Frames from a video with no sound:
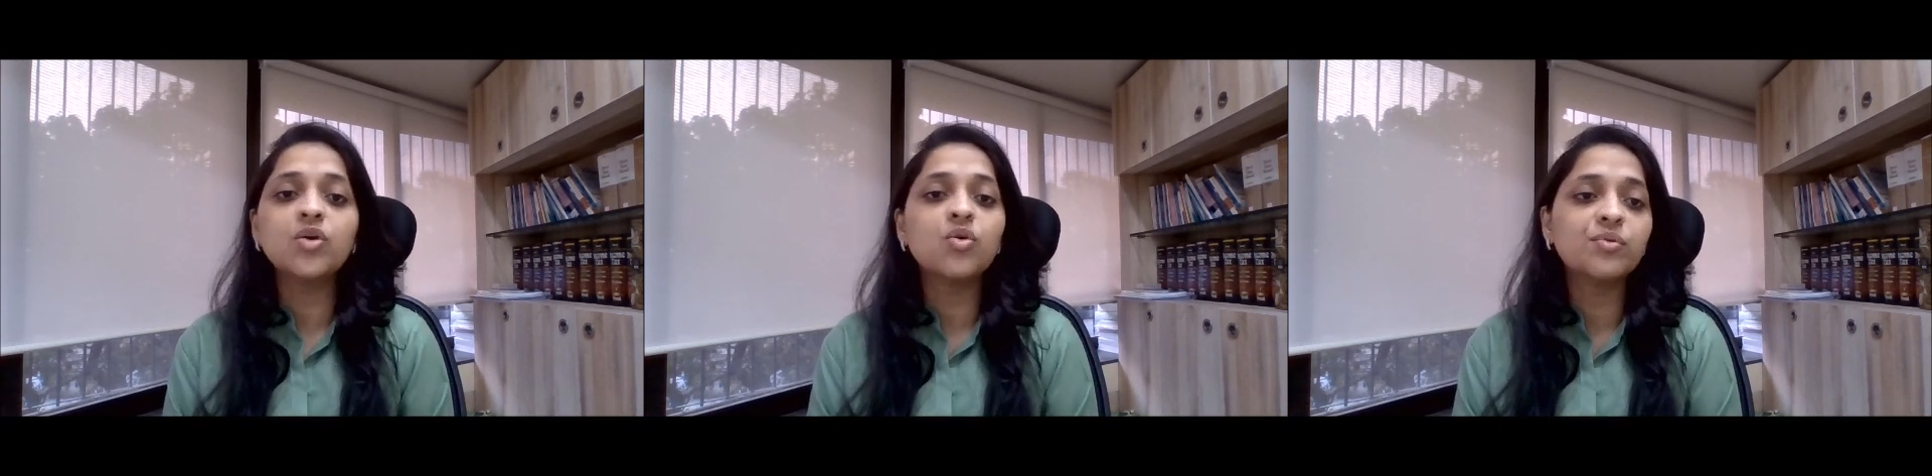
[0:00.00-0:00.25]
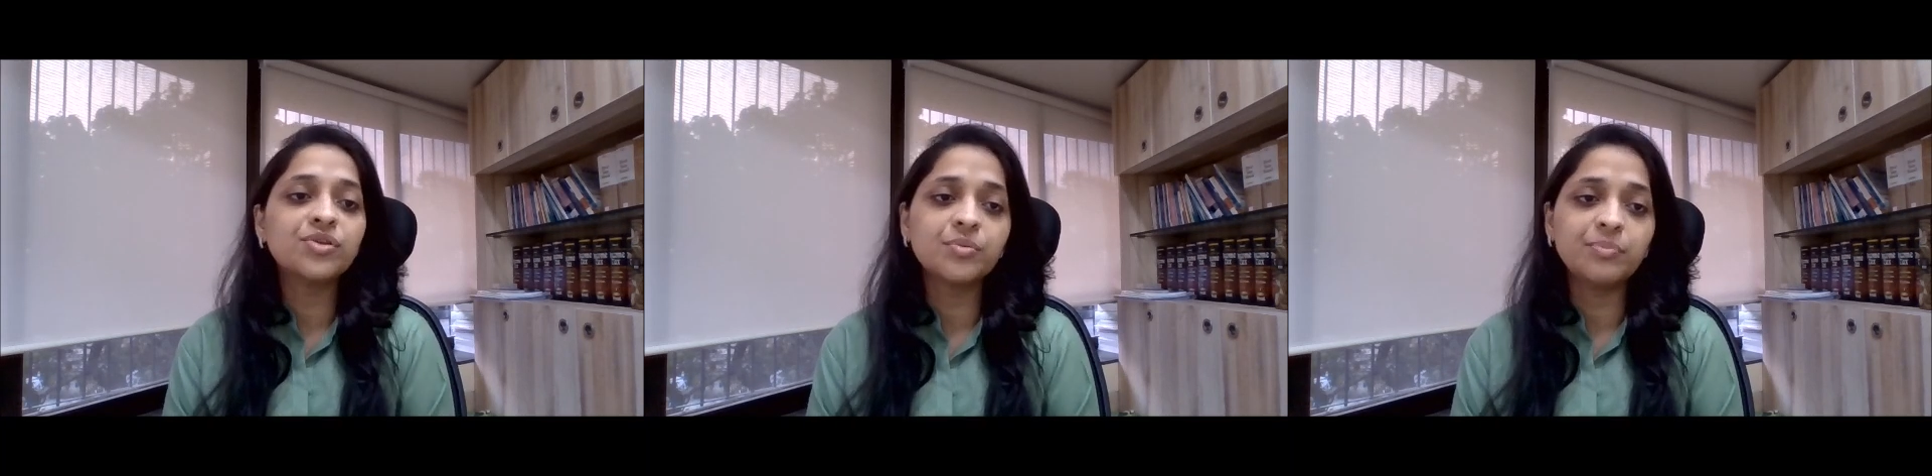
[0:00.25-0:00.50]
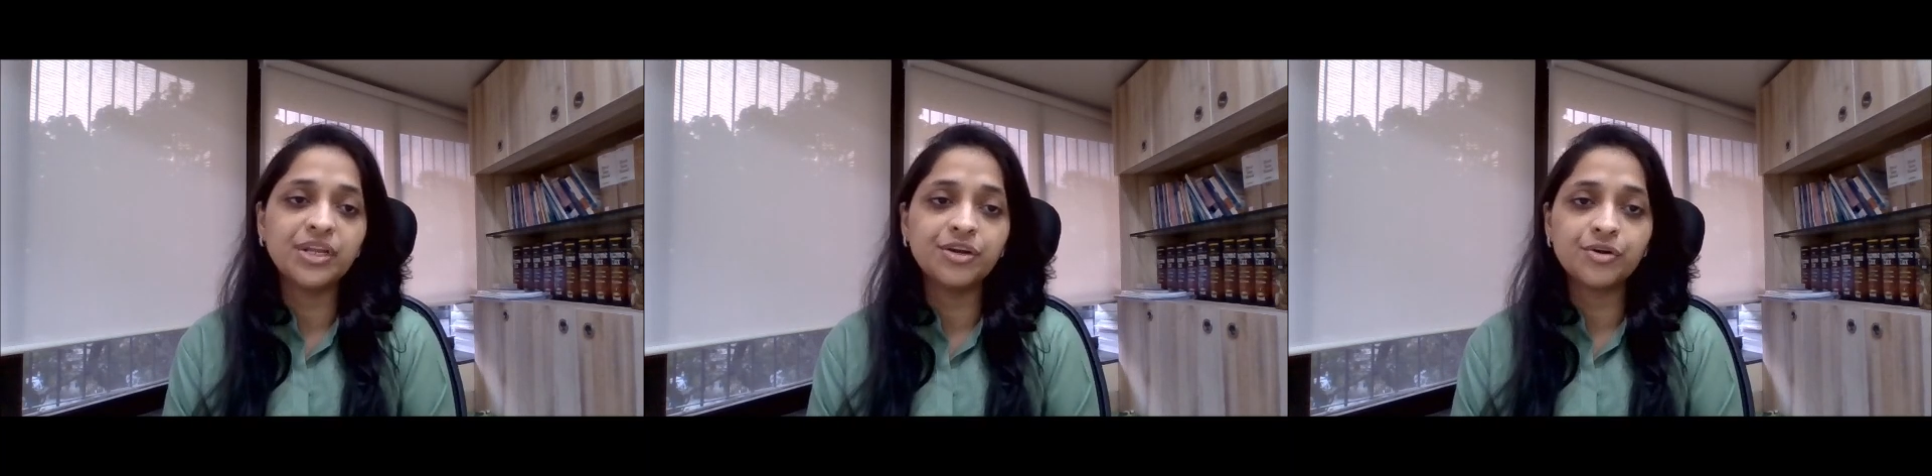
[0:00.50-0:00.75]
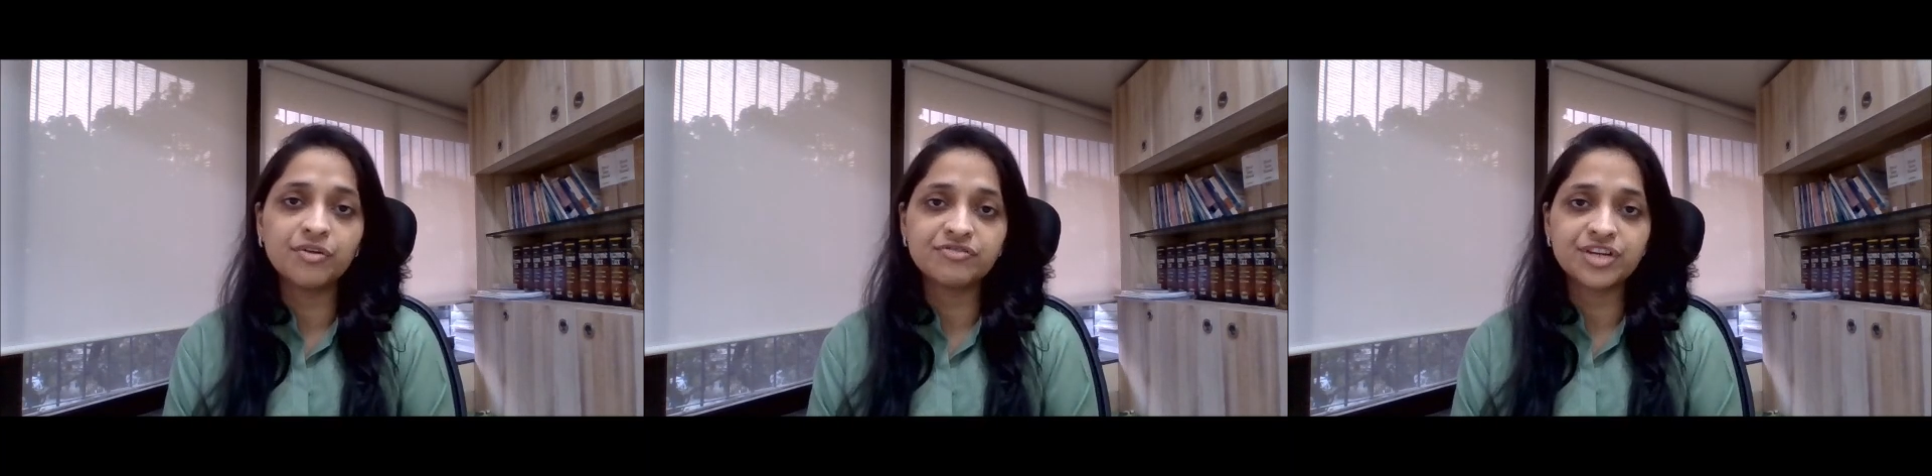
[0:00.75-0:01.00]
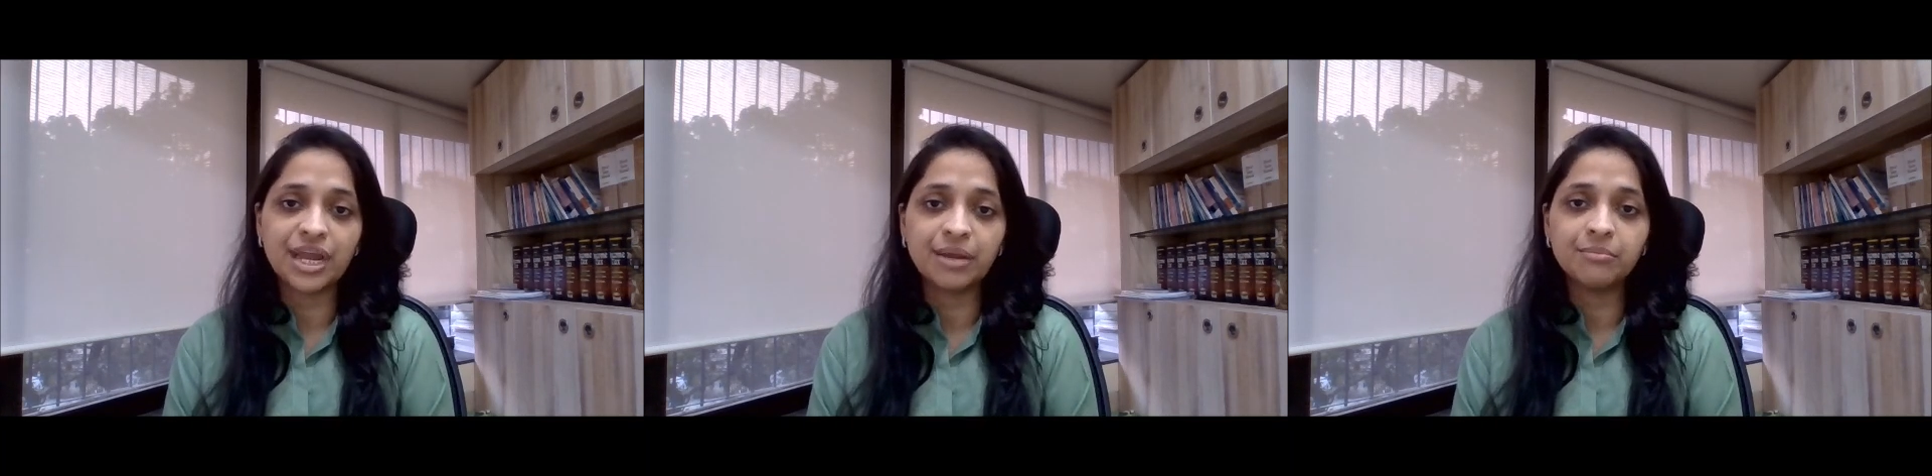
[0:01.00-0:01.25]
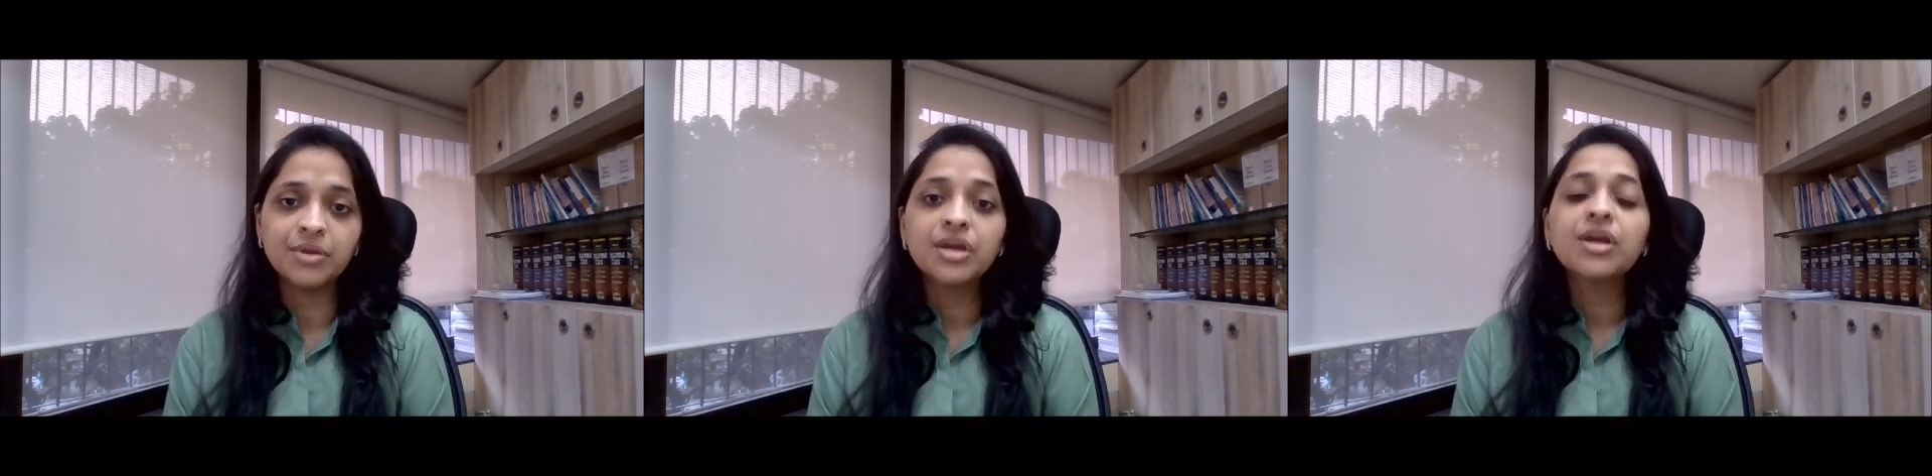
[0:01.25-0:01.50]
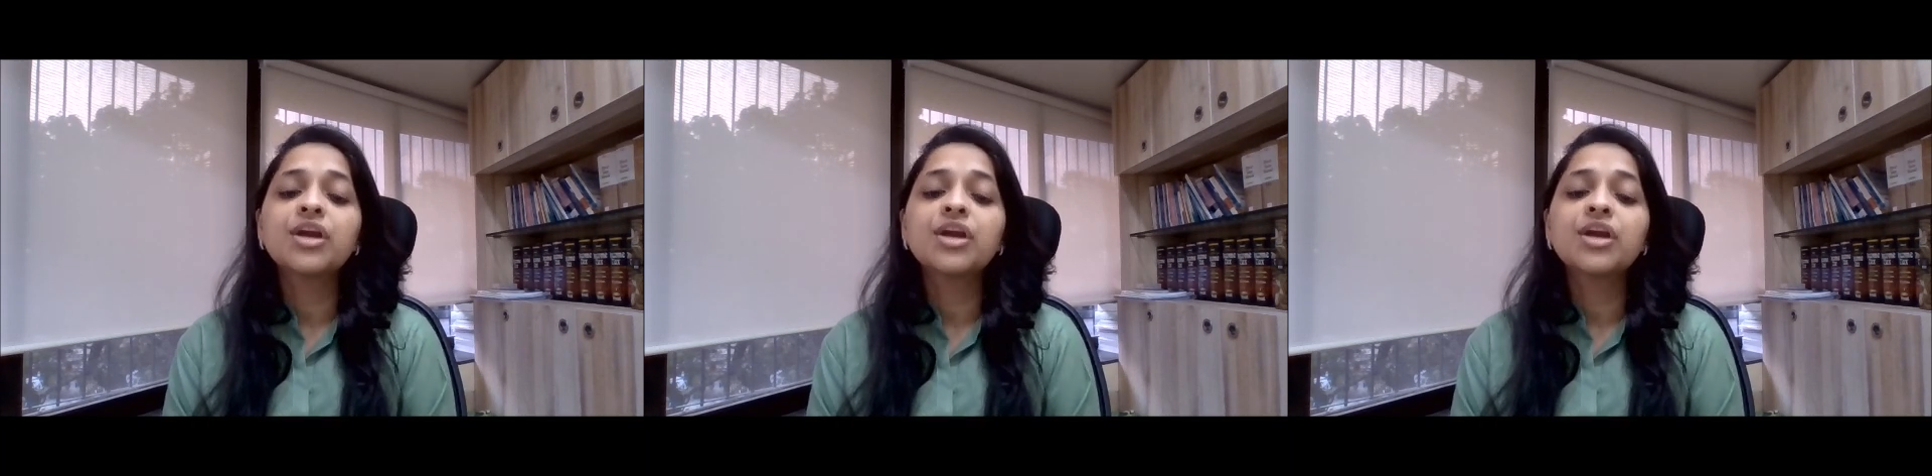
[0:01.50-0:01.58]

over the period of time.